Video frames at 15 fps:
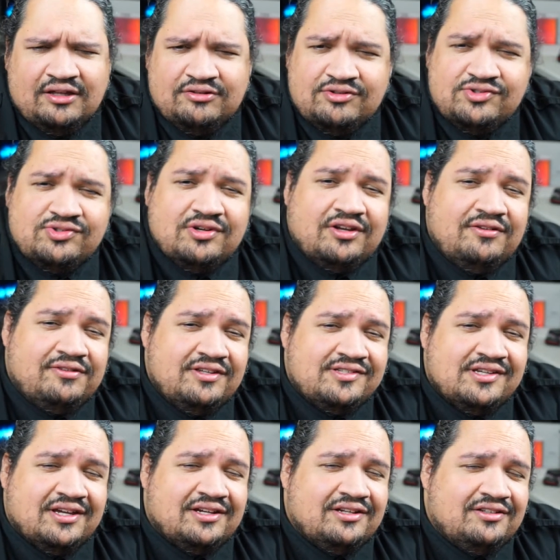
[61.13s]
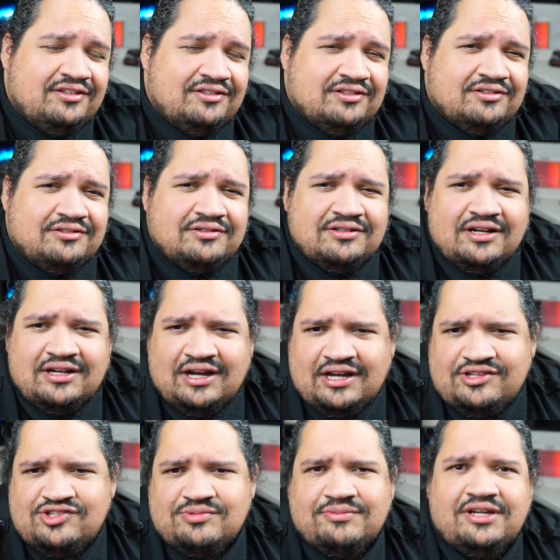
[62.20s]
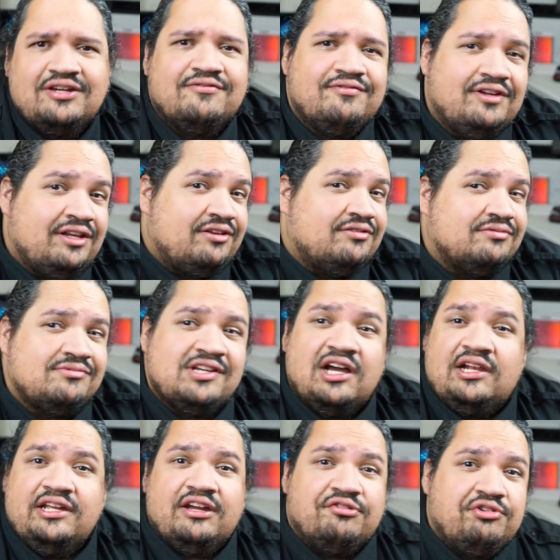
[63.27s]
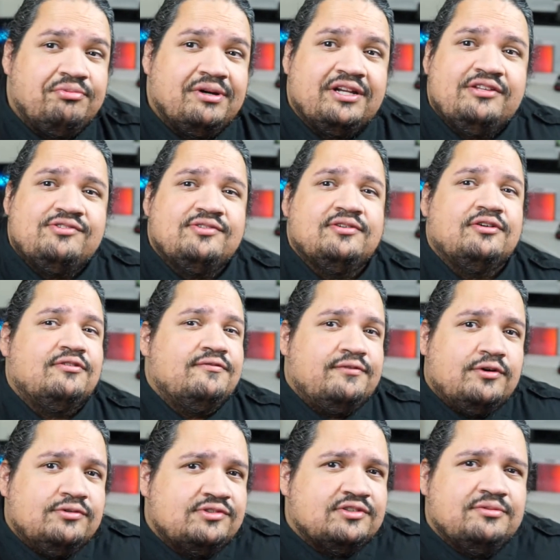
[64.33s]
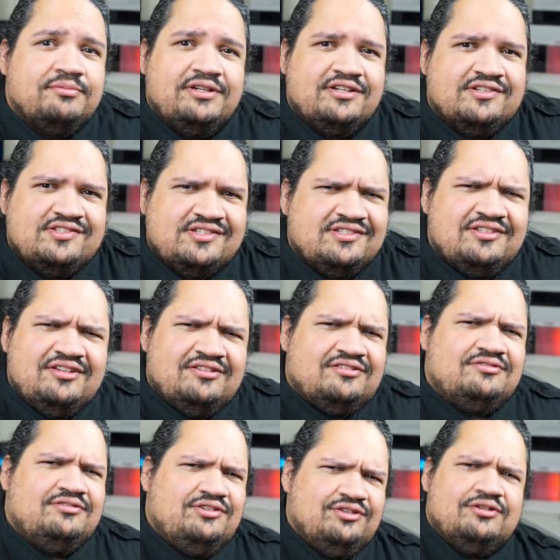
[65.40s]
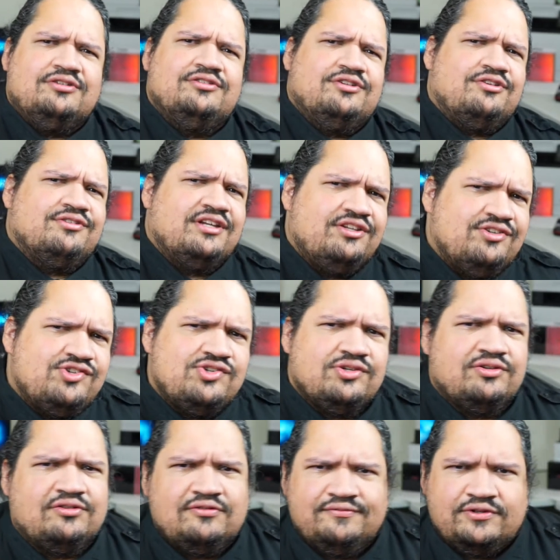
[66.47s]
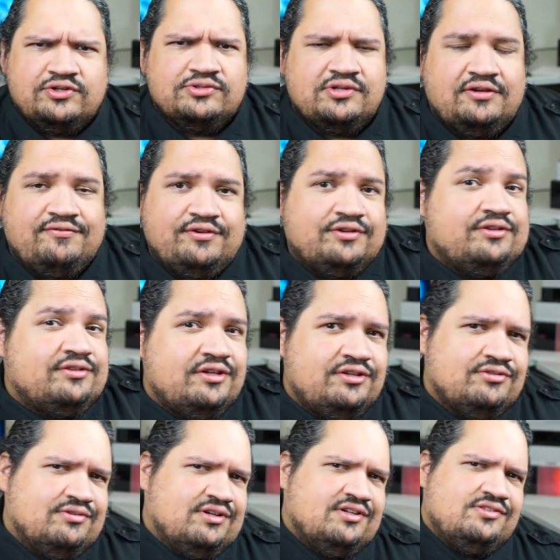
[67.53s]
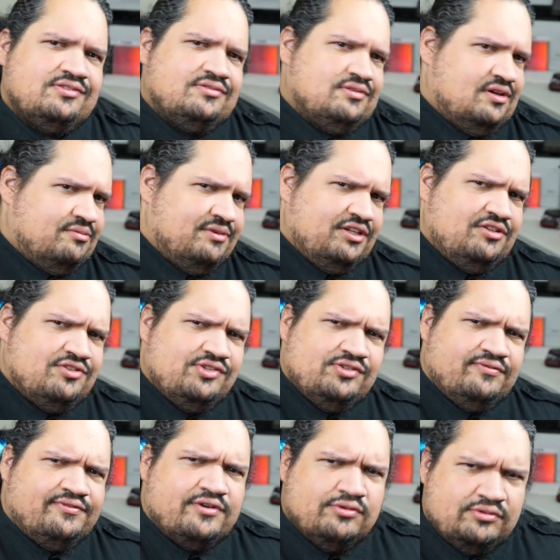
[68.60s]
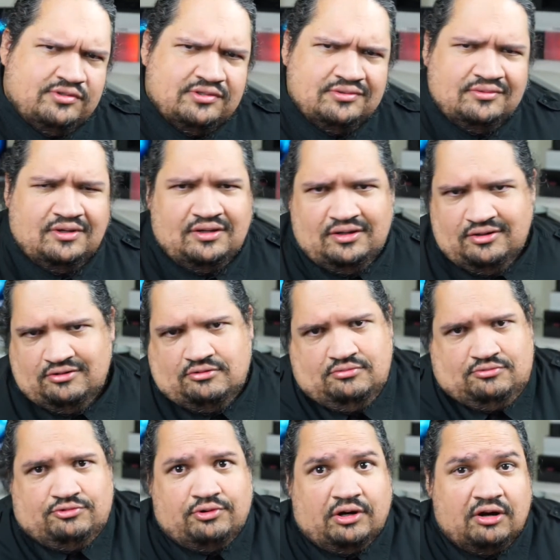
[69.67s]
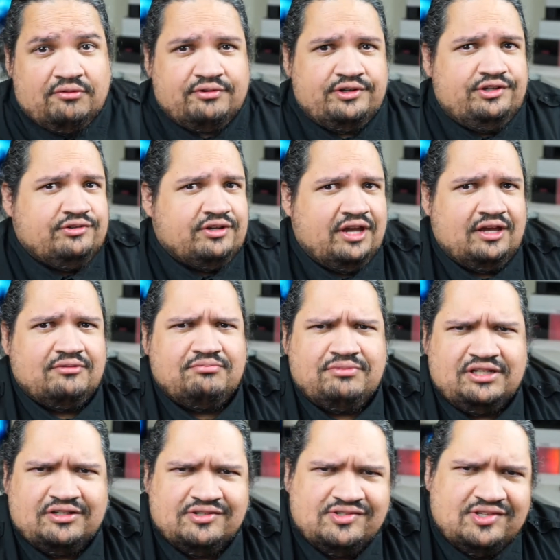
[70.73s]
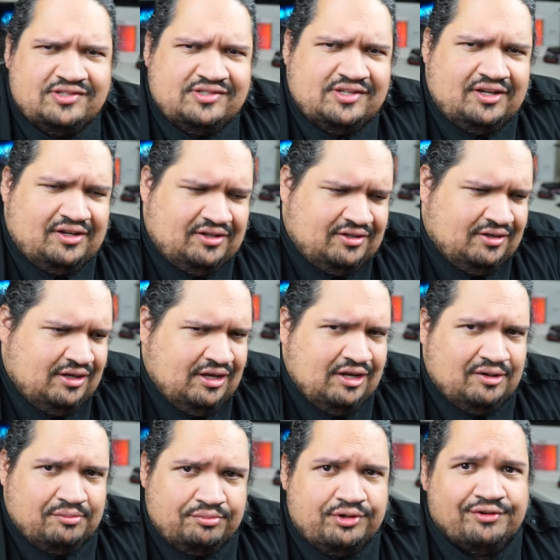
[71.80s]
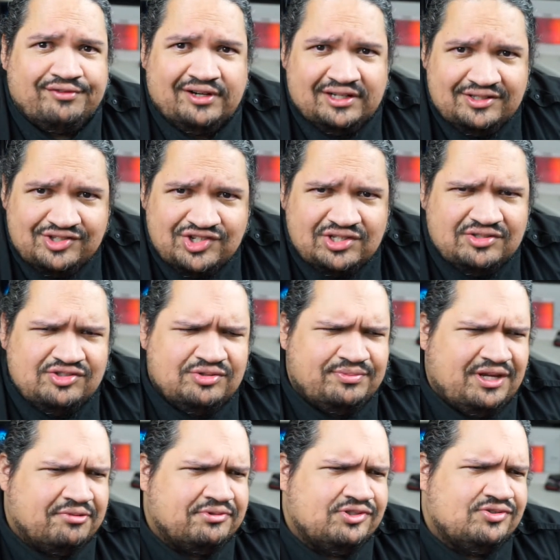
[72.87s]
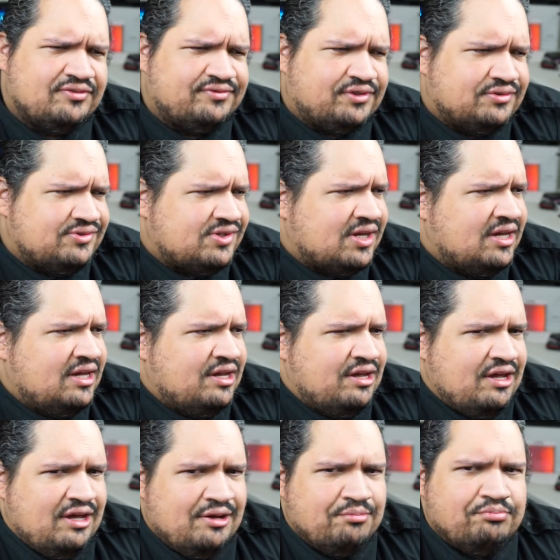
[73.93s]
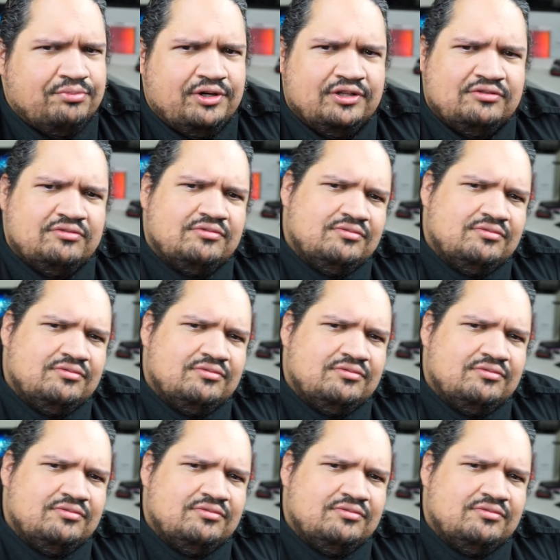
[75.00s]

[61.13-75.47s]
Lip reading: also I decided, you know, I should make a video telling everybody to go vote, because, you know, you all know that you should go vote if you're in the US. I mean, you should vote wherever you can, because it's a privilege to be able to vote. But